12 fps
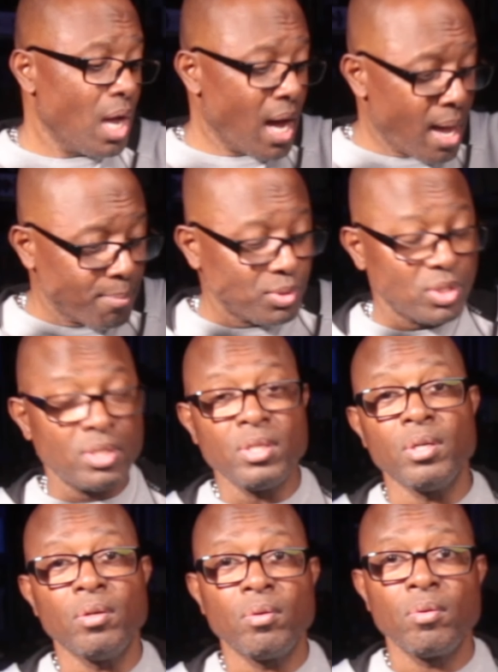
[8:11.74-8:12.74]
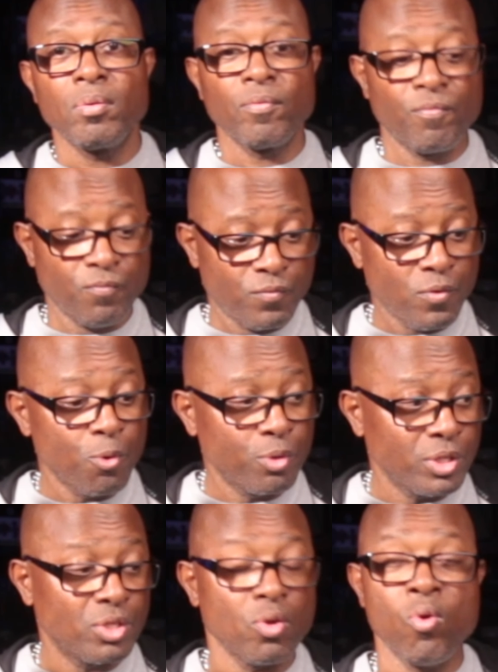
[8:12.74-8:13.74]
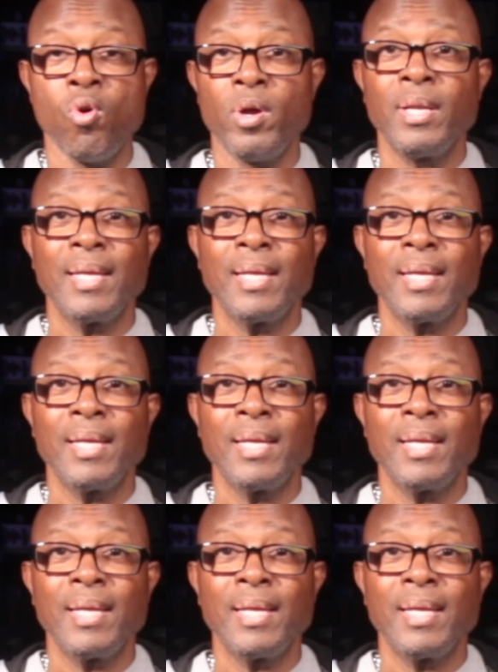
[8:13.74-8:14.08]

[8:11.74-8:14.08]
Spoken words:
I'm still focused on